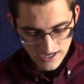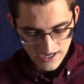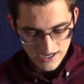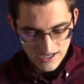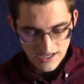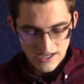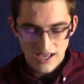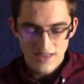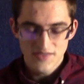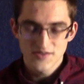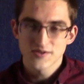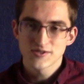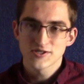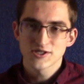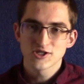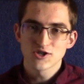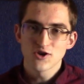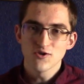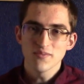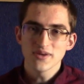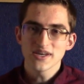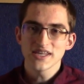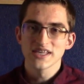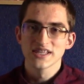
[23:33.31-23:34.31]
god, there's
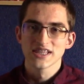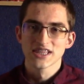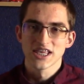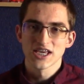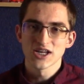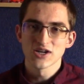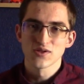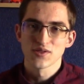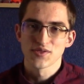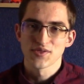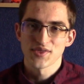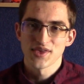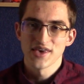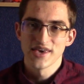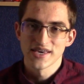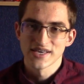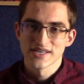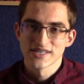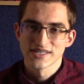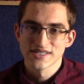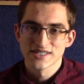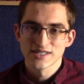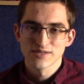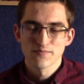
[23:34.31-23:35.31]
so many little
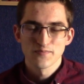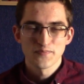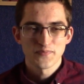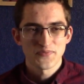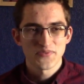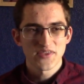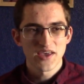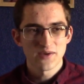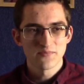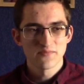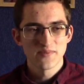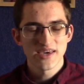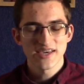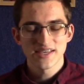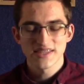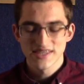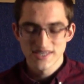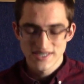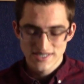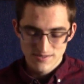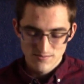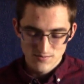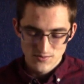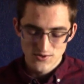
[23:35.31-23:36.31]
things that make
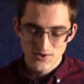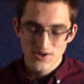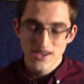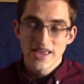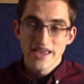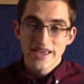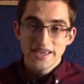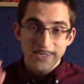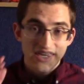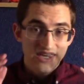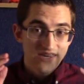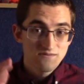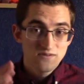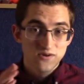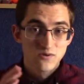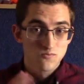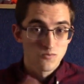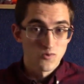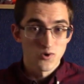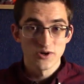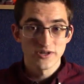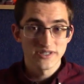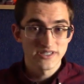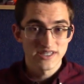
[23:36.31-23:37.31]
this book
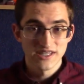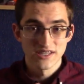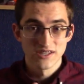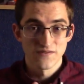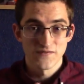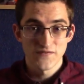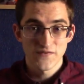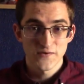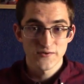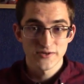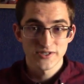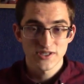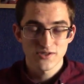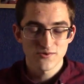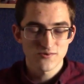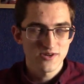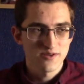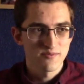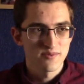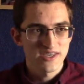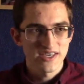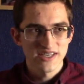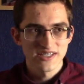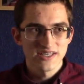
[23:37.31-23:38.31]
even worse than the first
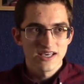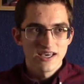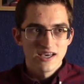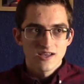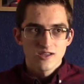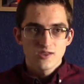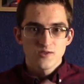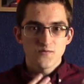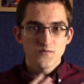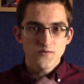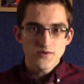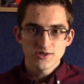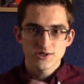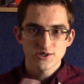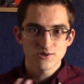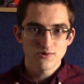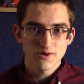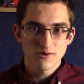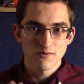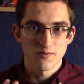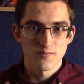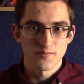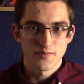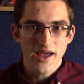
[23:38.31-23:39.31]
three, because the first
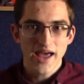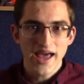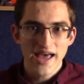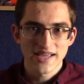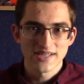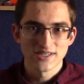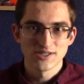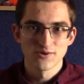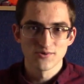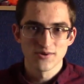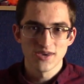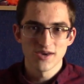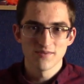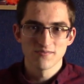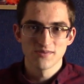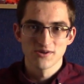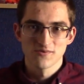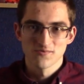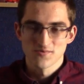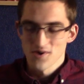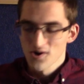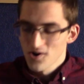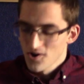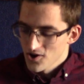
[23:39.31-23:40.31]
three were bad, don't get me
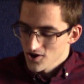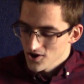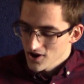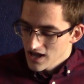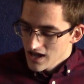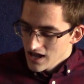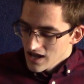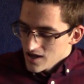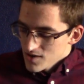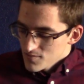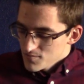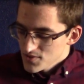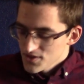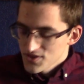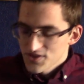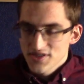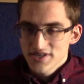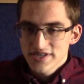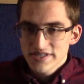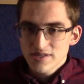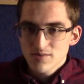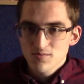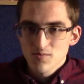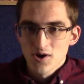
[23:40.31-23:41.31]
wrong, but
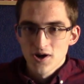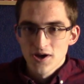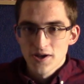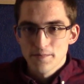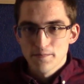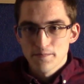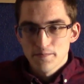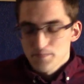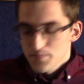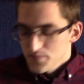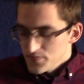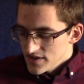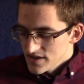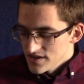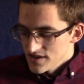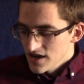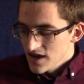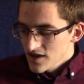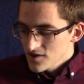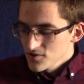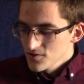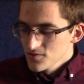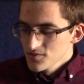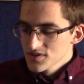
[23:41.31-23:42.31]
this one,
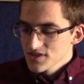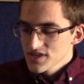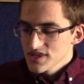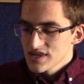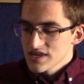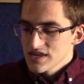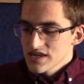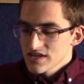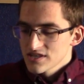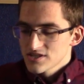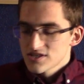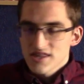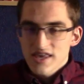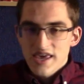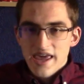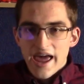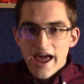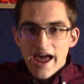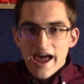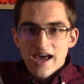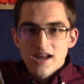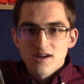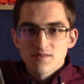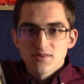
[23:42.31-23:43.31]
not only do they
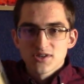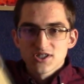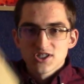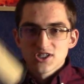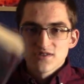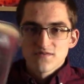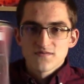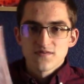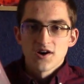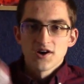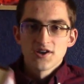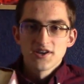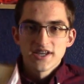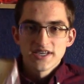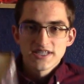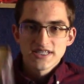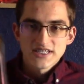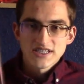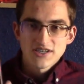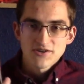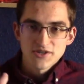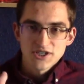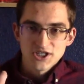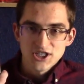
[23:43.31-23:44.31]
add a bunch of
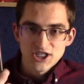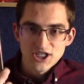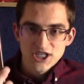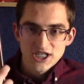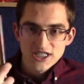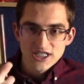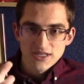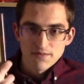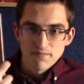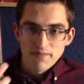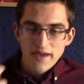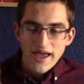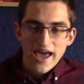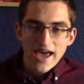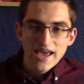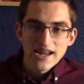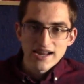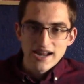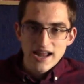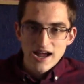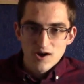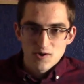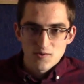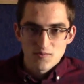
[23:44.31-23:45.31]
unnecessary shit to pad
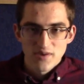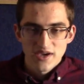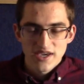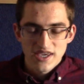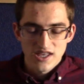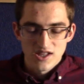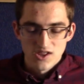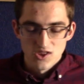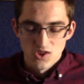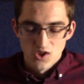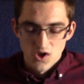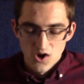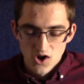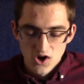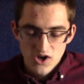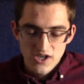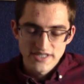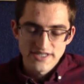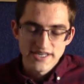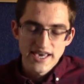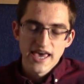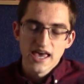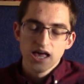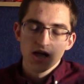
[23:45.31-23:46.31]
it out and make it long
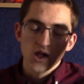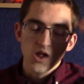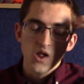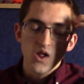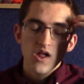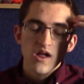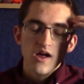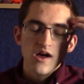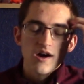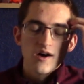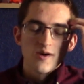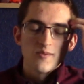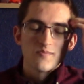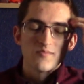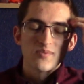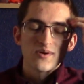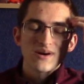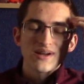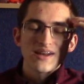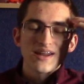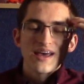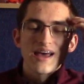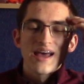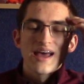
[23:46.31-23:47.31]
as hell,
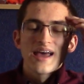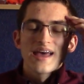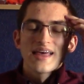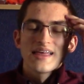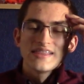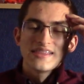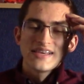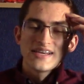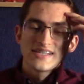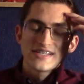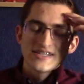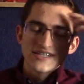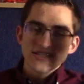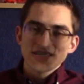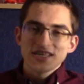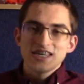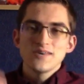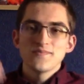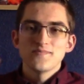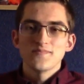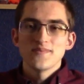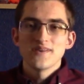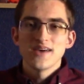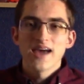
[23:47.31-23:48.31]
but they just
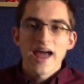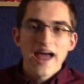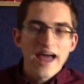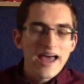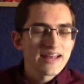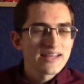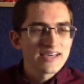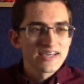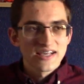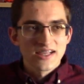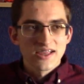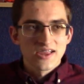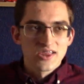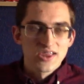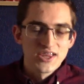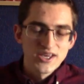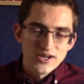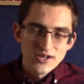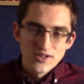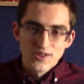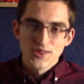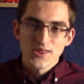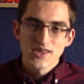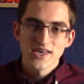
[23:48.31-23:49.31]
keep adding
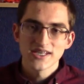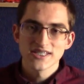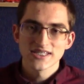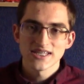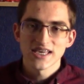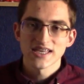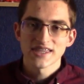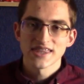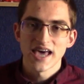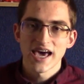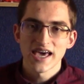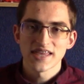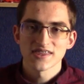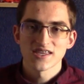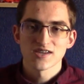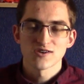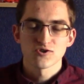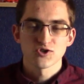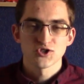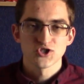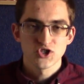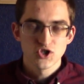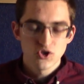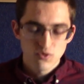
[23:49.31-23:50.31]
little things like that that
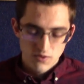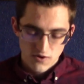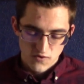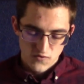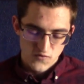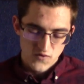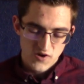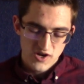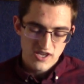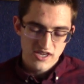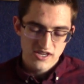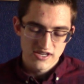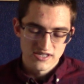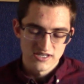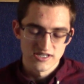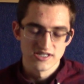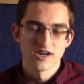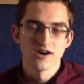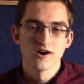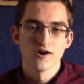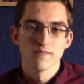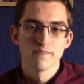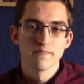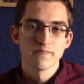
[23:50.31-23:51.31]
are super fucking
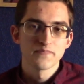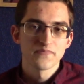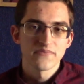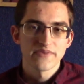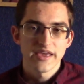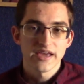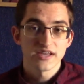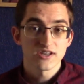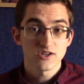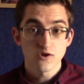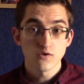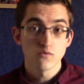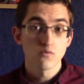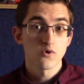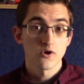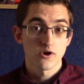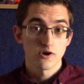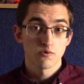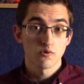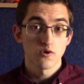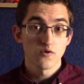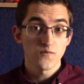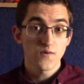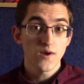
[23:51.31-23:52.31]
dumb. And don't
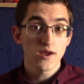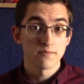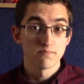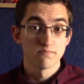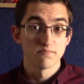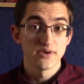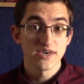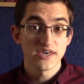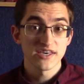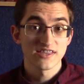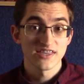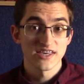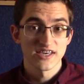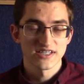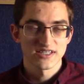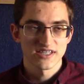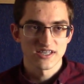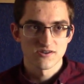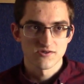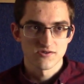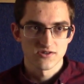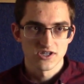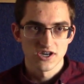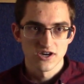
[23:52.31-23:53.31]
worry, we'll find big things
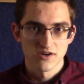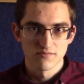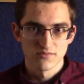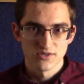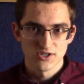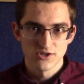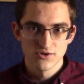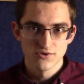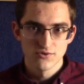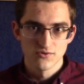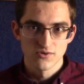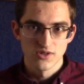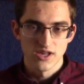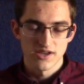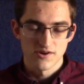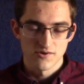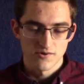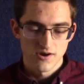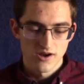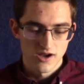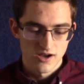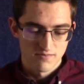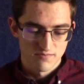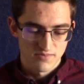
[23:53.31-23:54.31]
that are dumb too
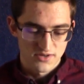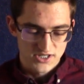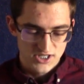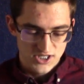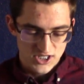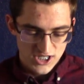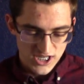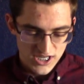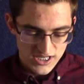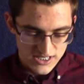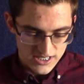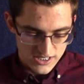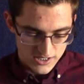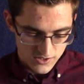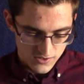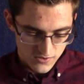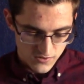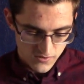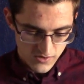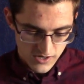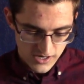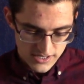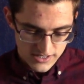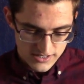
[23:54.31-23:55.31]
later on, but Jesus
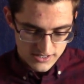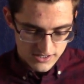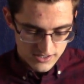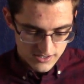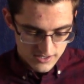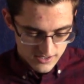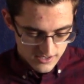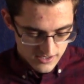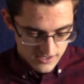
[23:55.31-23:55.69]
Christ.